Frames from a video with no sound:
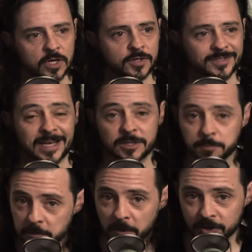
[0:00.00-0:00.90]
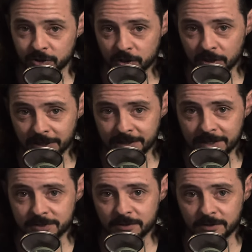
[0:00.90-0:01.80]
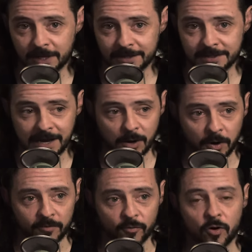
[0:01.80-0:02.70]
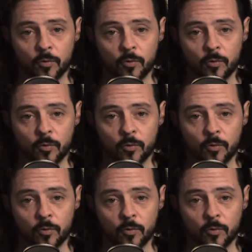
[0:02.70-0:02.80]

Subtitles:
because that's been my journey, and that's how I've